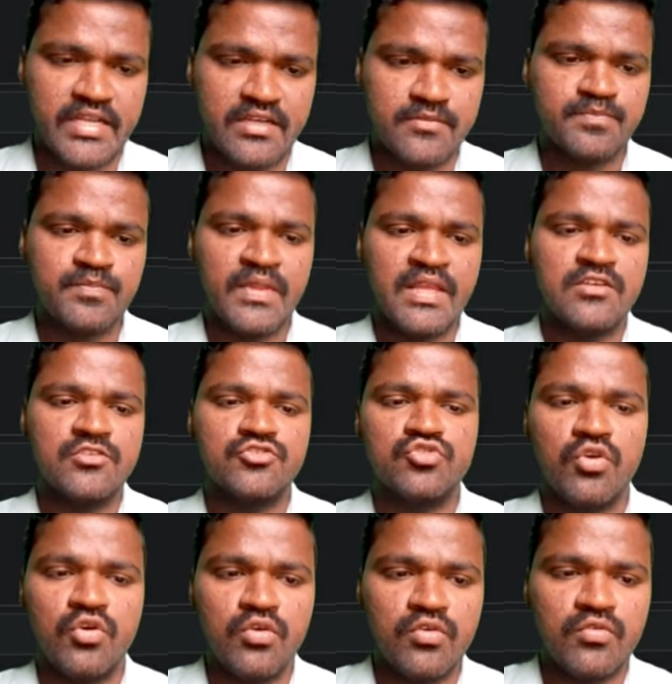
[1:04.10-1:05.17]
pattern.
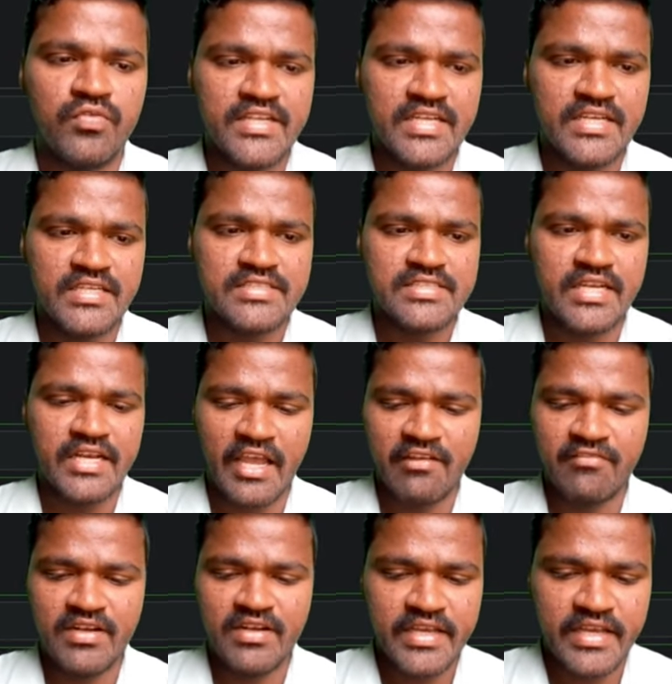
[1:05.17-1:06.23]
So for that reason,
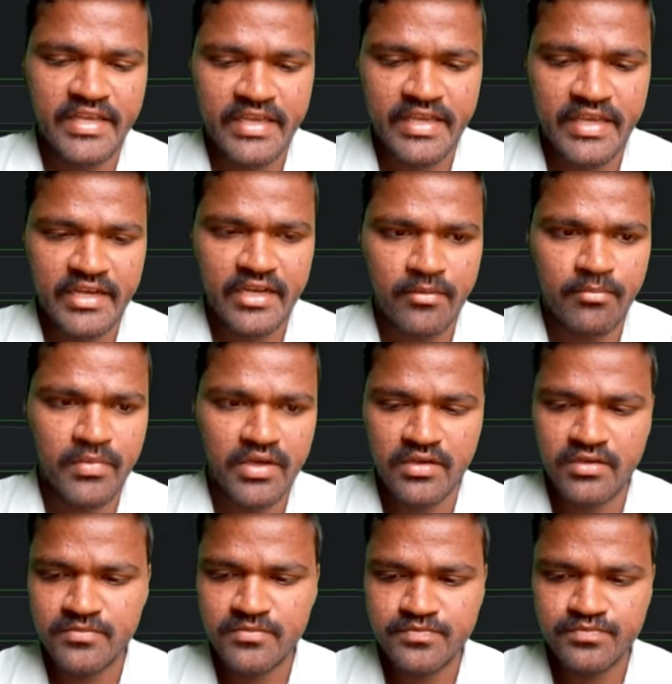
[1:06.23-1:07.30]
I will take a
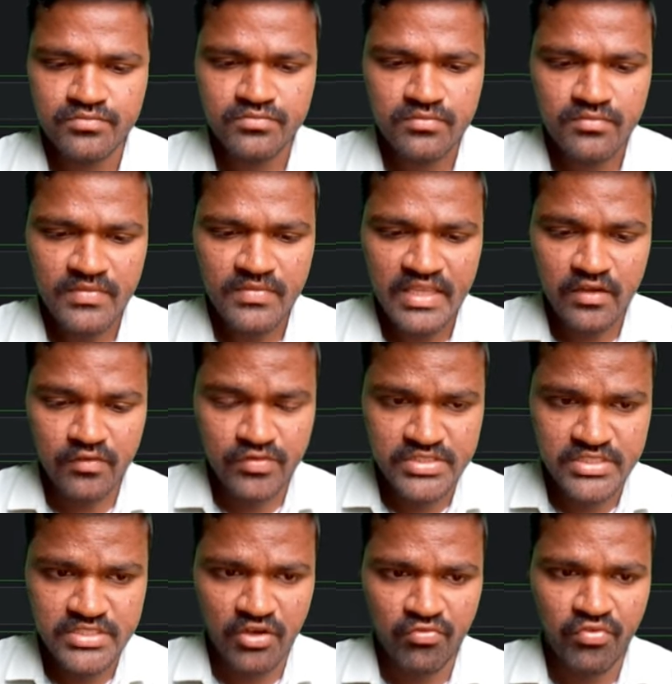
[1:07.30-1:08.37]
number
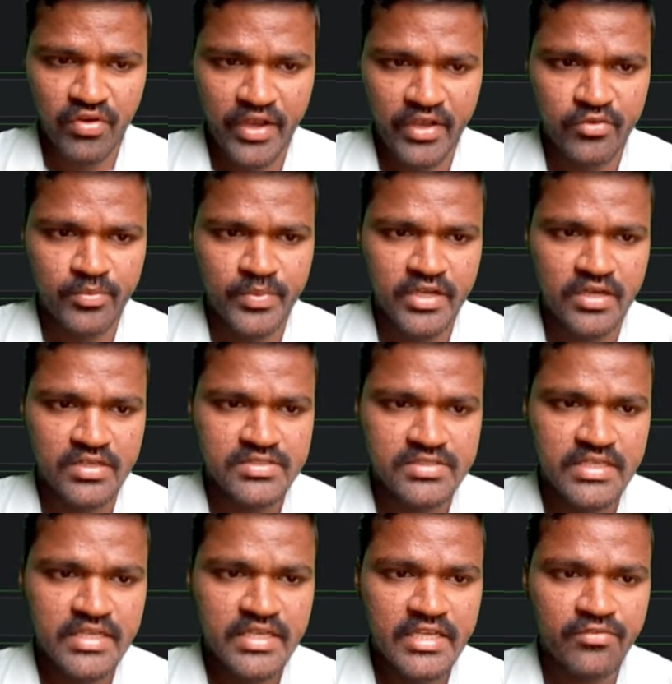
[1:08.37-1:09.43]
which is of 5,
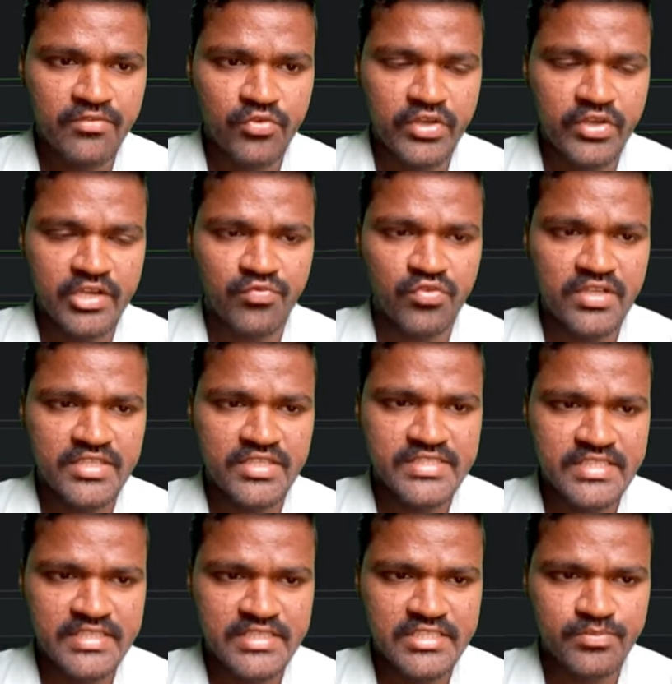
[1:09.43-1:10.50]
because if you carefully
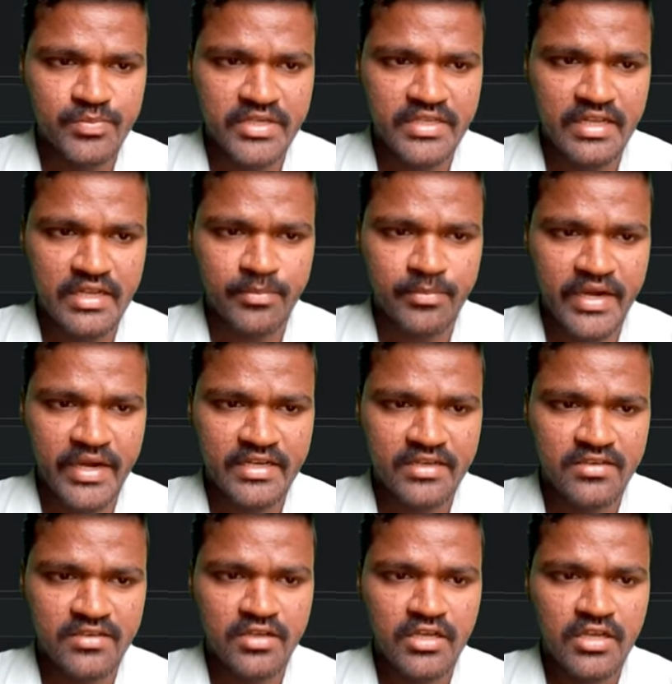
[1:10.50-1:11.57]
see this particular
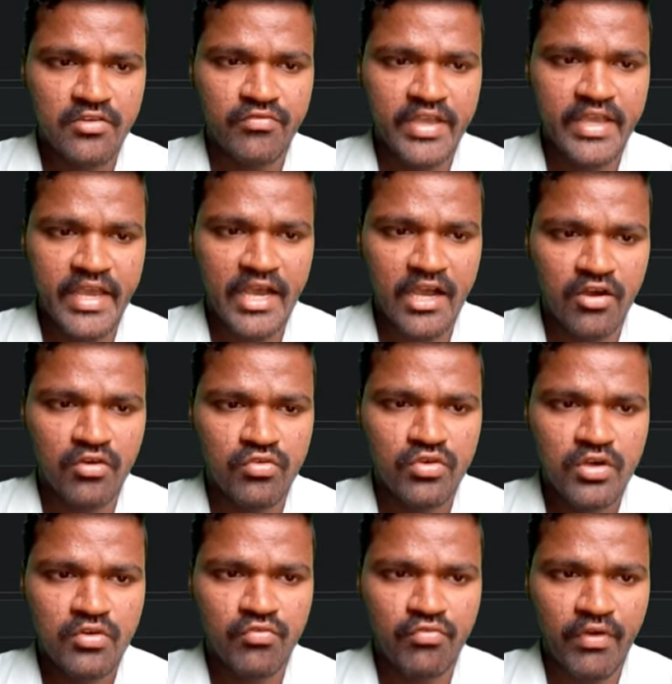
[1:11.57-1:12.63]
pattern, we have
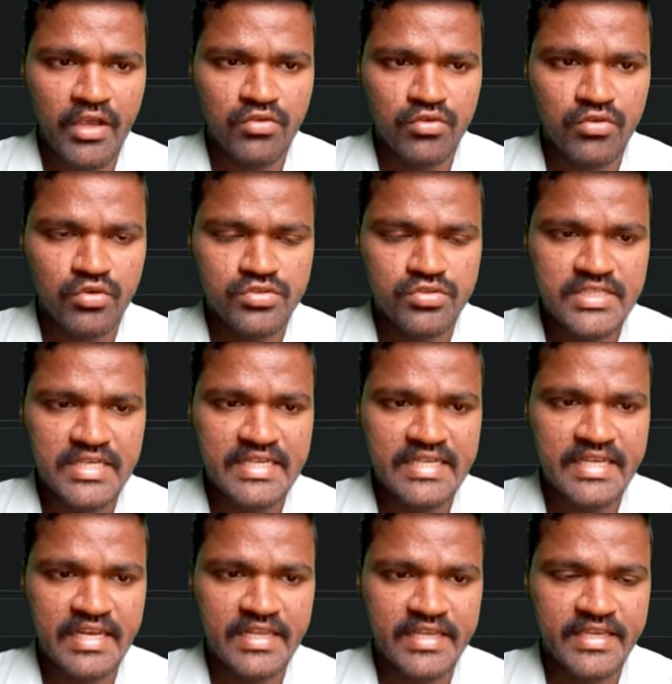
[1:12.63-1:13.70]
5 rows
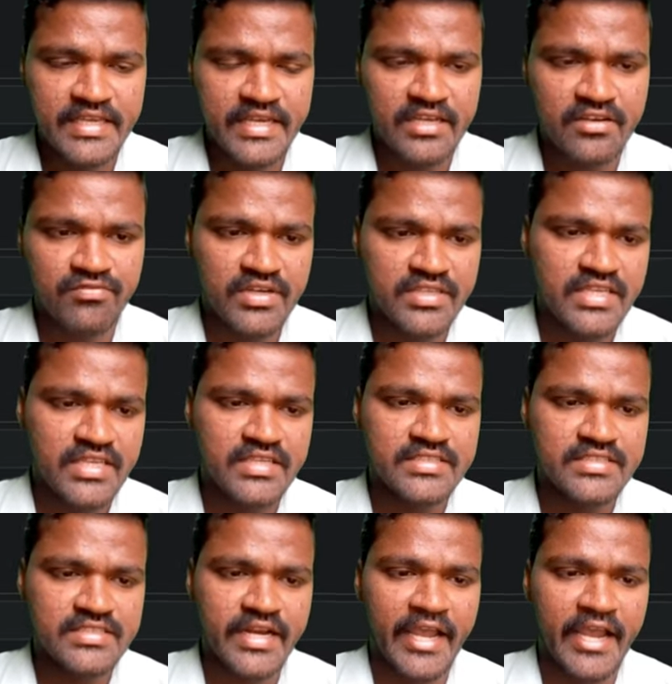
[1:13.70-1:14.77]
till here. For that
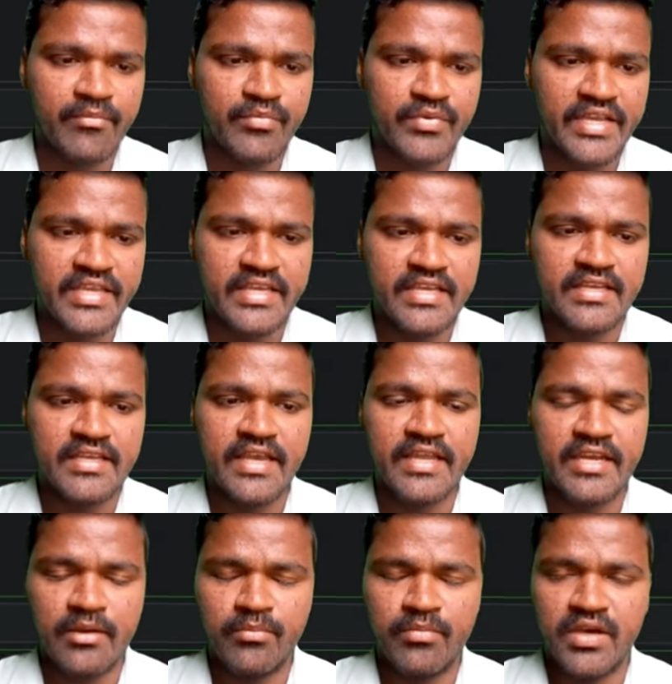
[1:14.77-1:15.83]
reason, I am taking
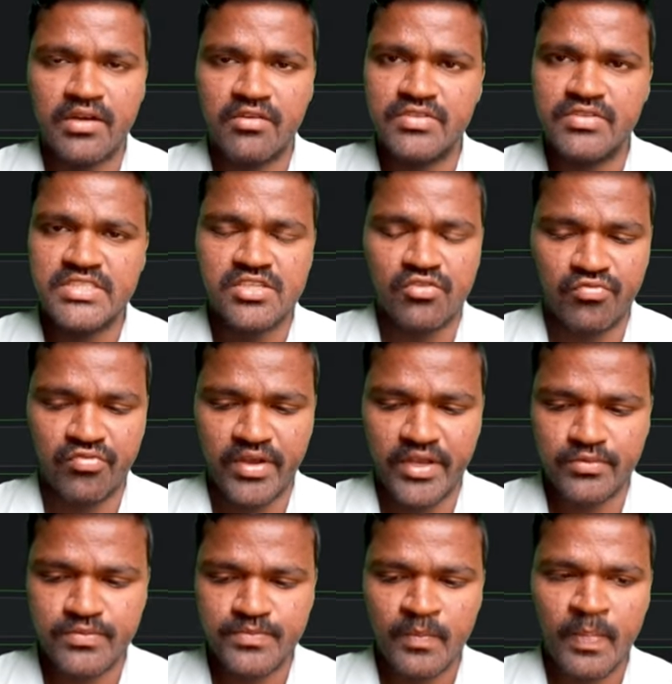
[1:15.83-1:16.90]
number which is of
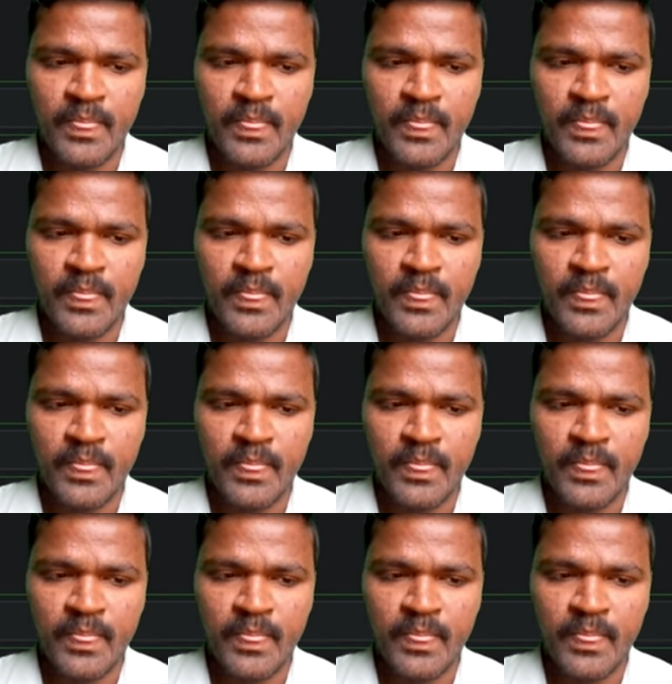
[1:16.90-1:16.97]
5.